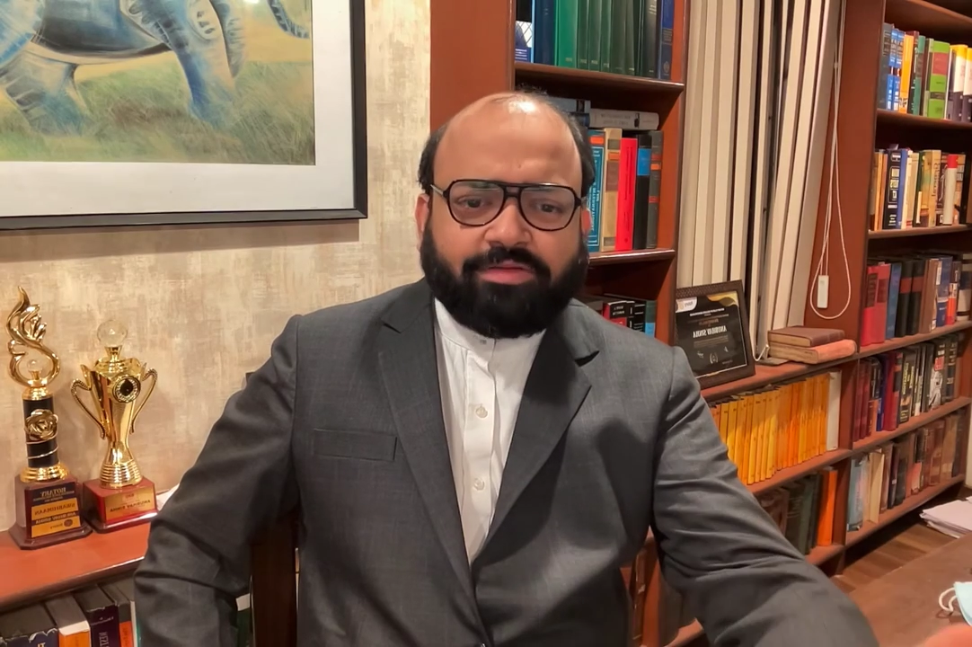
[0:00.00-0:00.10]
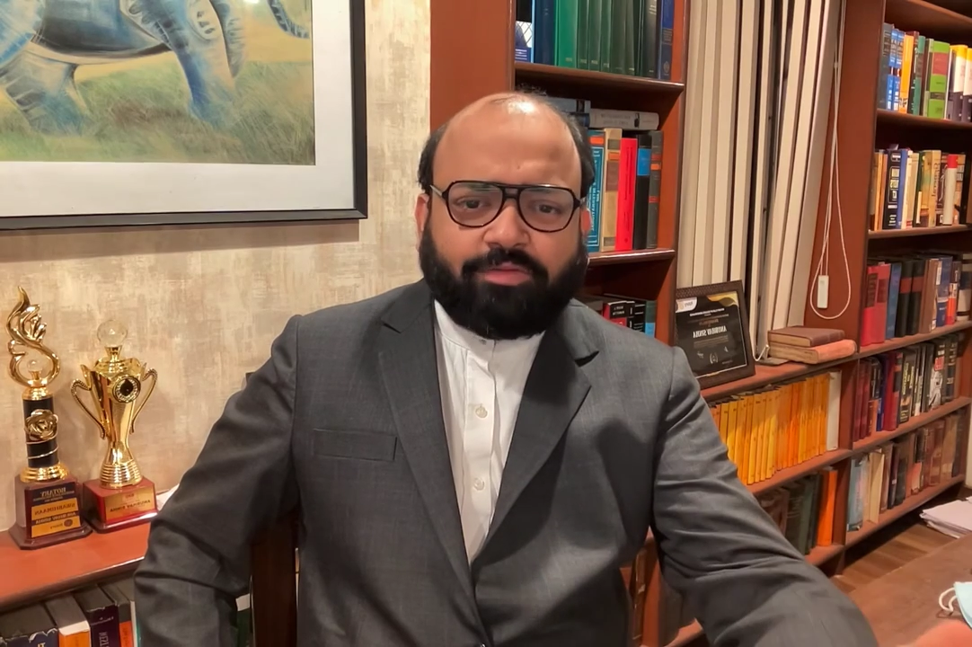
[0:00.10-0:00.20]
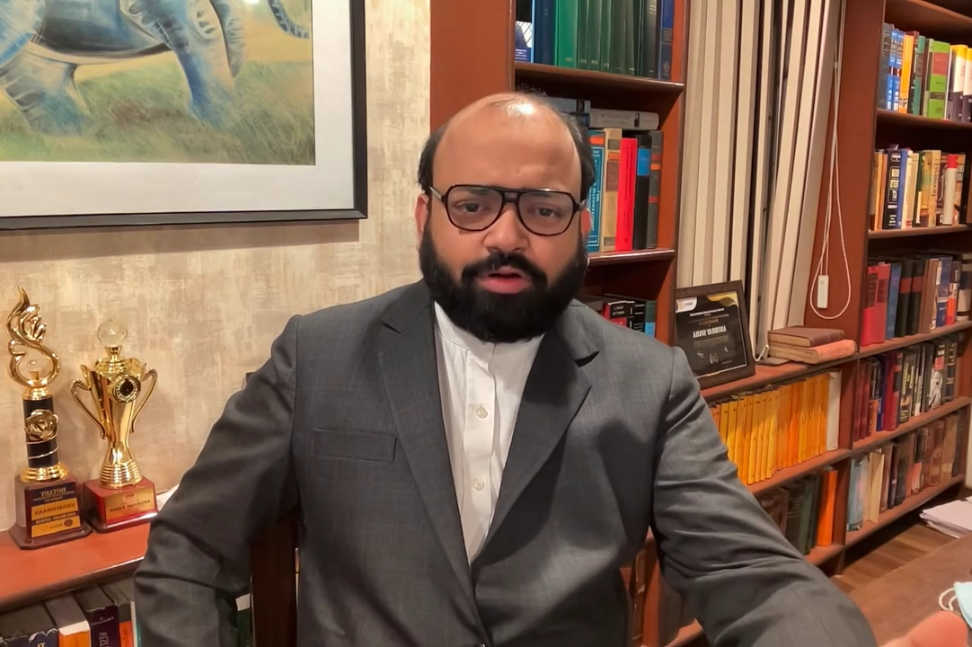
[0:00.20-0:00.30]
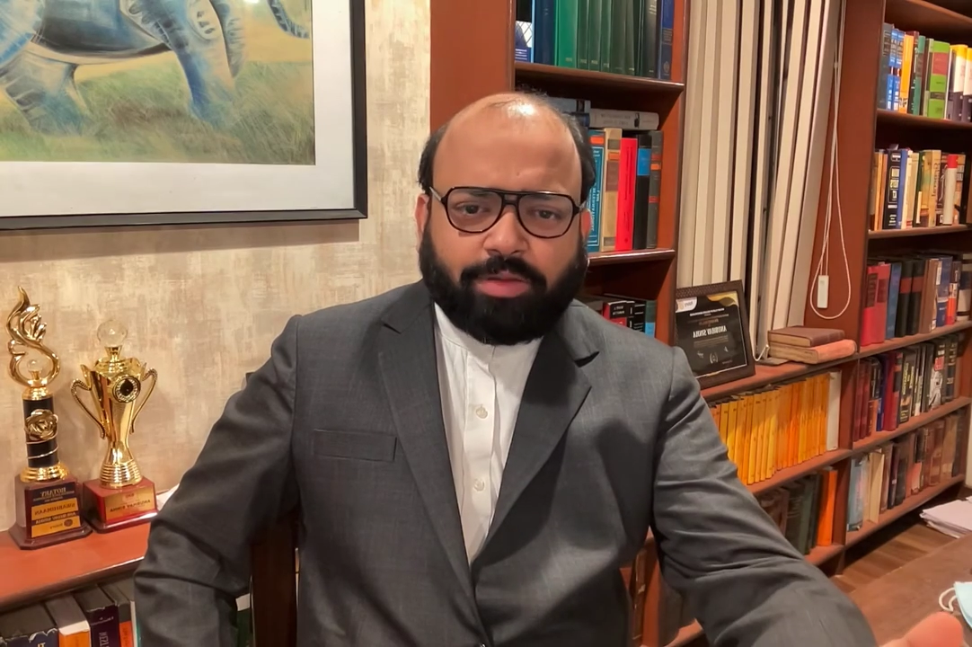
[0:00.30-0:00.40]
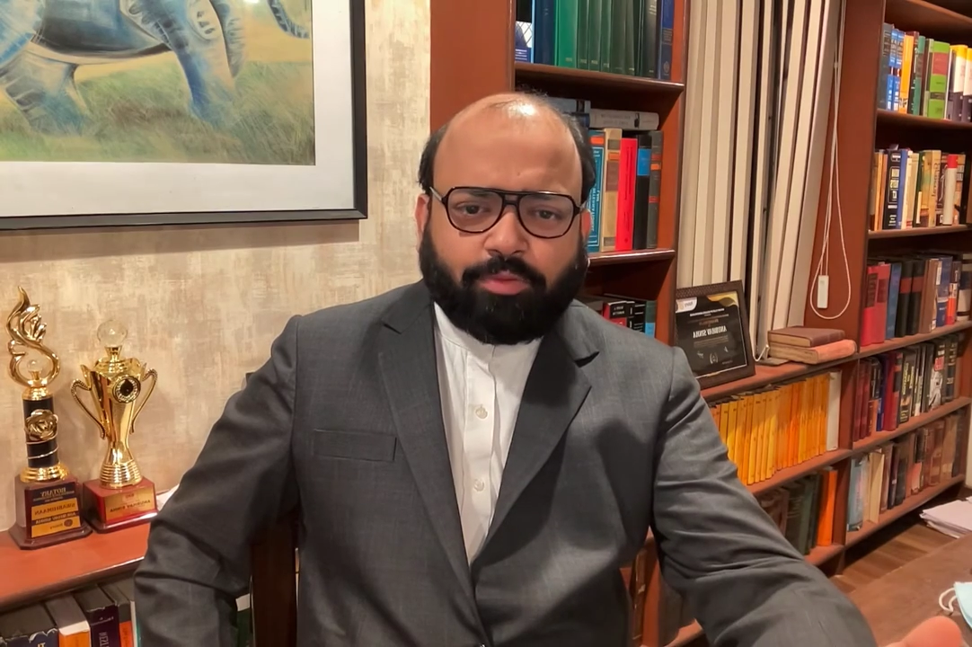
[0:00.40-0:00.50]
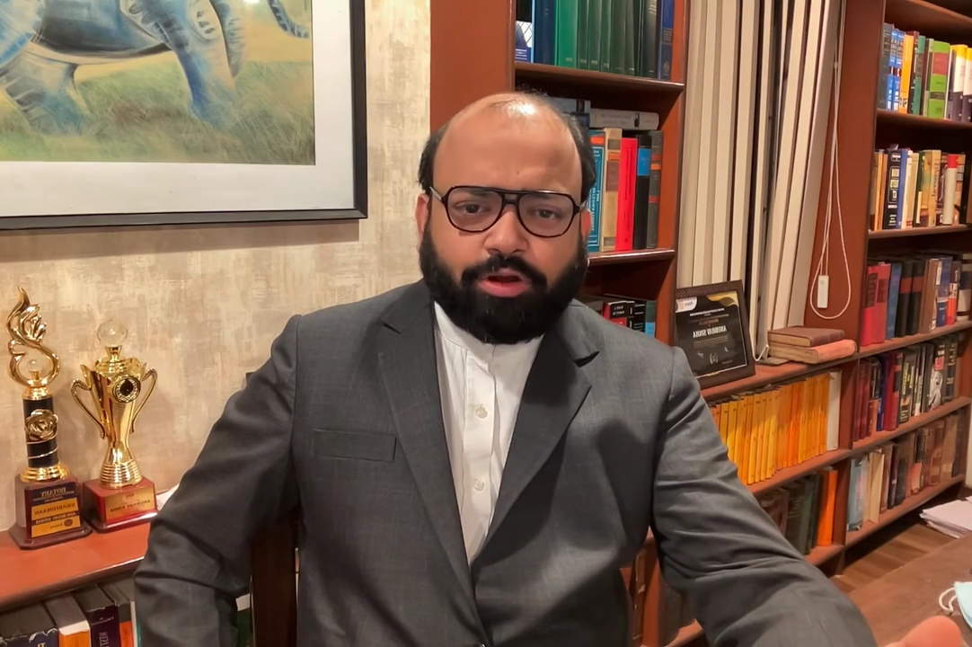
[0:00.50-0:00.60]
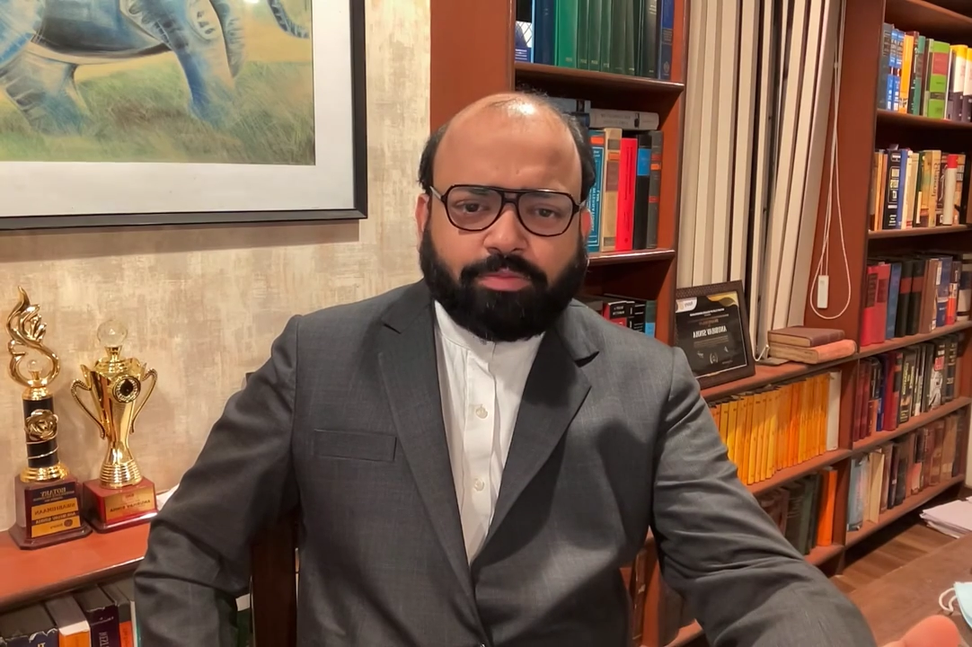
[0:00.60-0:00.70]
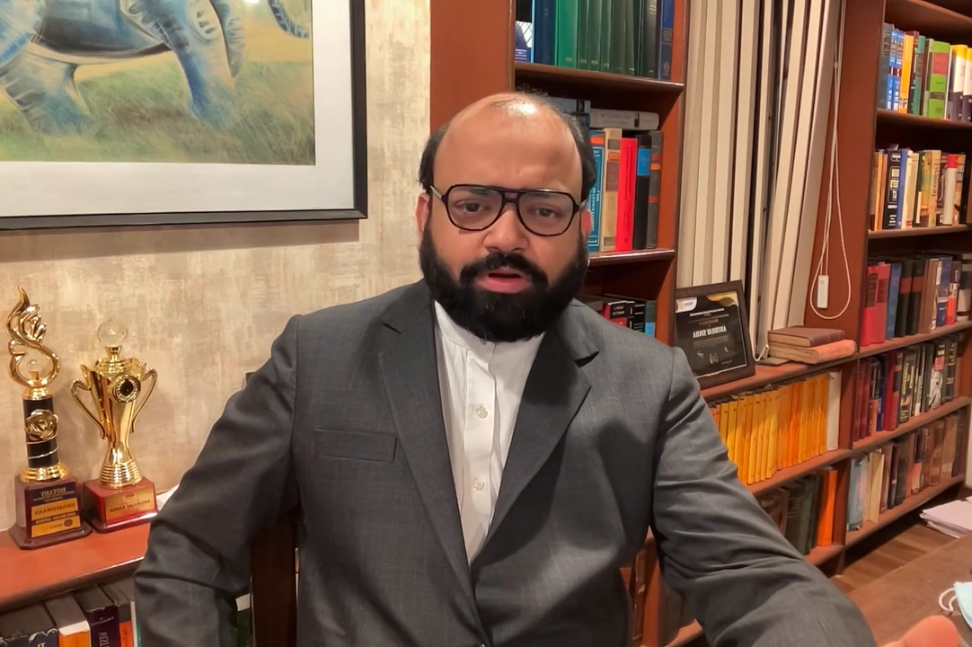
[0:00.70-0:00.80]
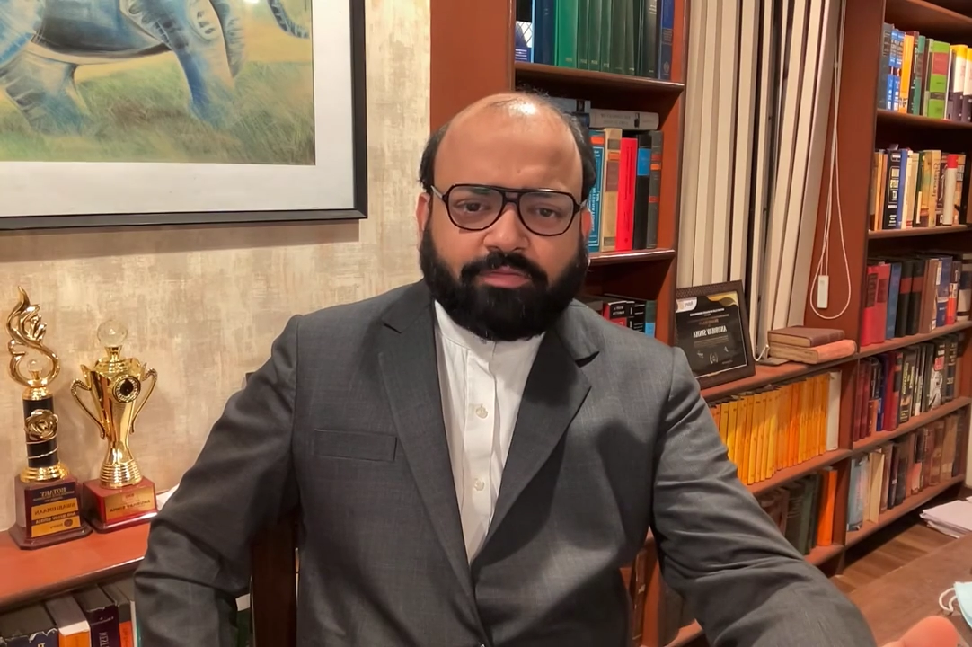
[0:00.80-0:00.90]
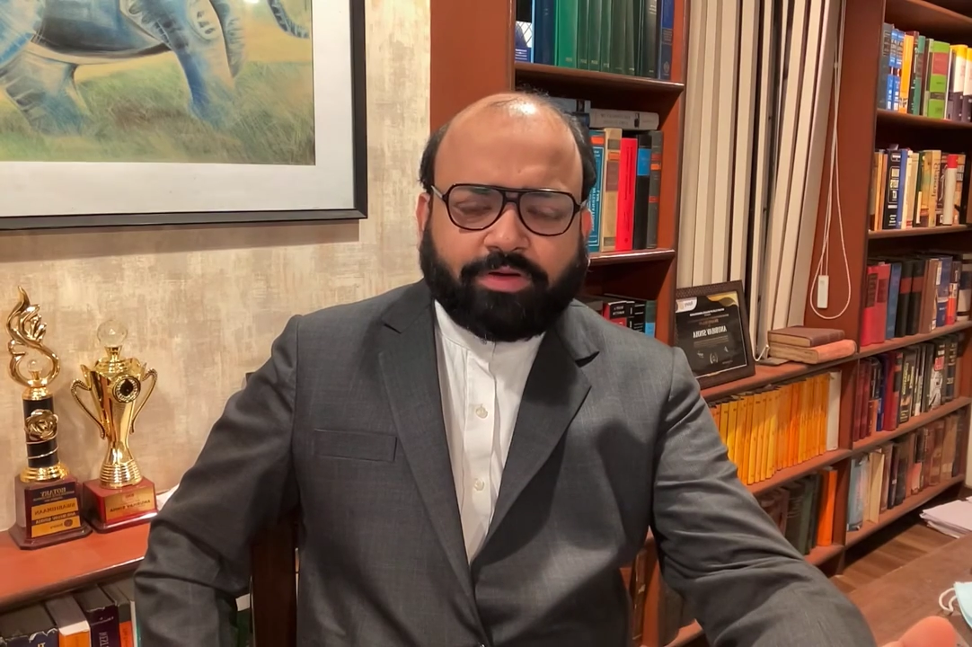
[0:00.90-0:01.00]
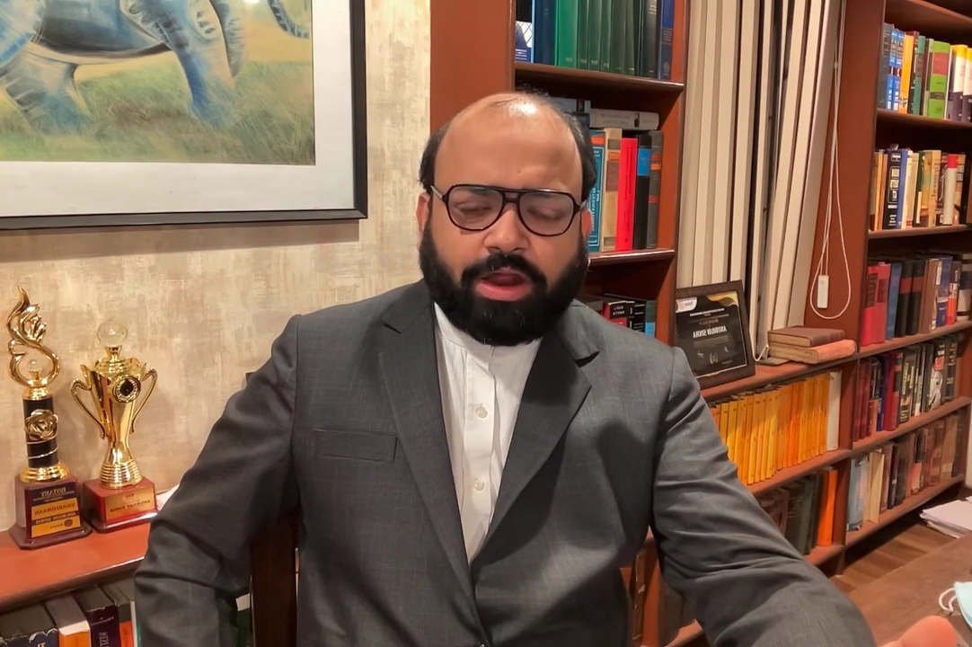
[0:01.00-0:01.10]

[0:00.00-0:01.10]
for an appointment of an